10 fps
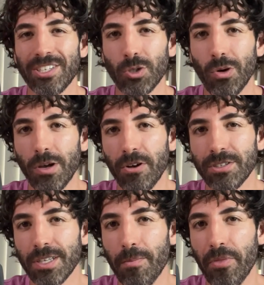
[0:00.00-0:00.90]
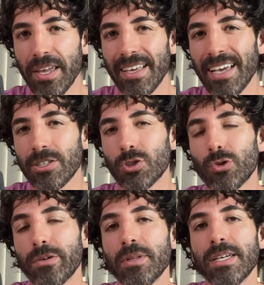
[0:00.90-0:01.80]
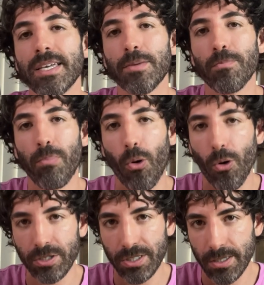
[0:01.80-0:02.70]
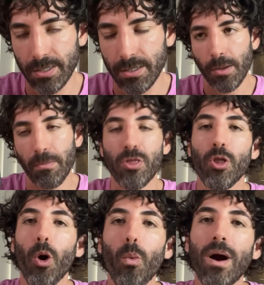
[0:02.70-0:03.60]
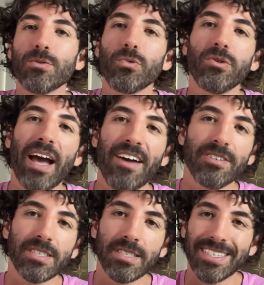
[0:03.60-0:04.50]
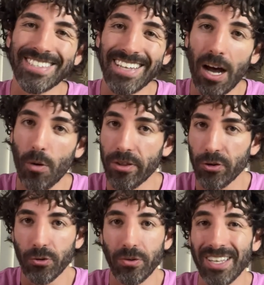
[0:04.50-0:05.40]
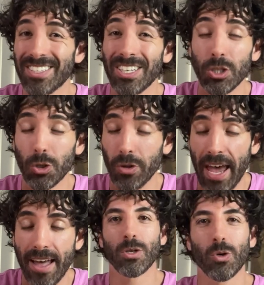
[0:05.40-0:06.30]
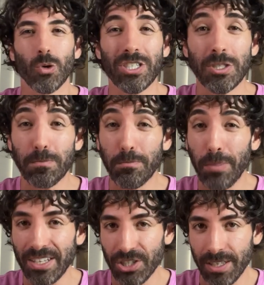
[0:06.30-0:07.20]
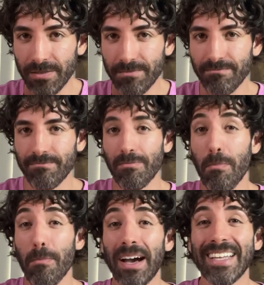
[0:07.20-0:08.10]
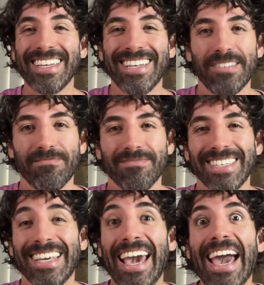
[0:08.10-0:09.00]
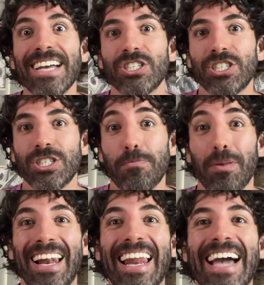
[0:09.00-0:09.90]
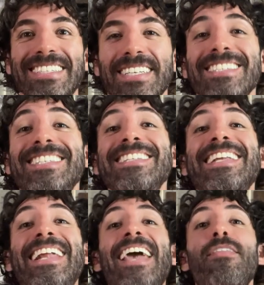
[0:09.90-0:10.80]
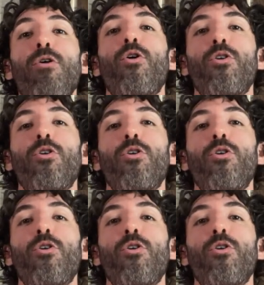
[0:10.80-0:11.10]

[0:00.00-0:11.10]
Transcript: talk about something extremely important, but no one will ever sit down with you and teach you that, which is budget. Money, cash, plata, dinero,